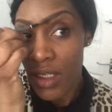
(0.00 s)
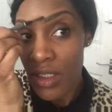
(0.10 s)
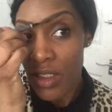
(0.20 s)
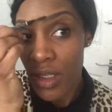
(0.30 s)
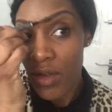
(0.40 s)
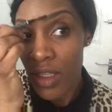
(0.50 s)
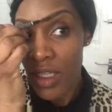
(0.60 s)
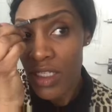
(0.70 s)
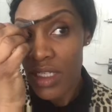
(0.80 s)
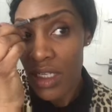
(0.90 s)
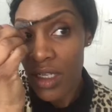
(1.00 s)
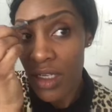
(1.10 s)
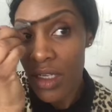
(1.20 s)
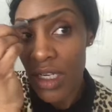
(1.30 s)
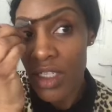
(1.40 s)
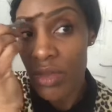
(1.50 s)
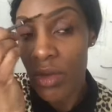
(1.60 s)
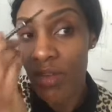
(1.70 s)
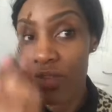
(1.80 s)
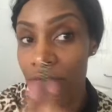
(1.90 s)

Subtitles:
so that there's a natural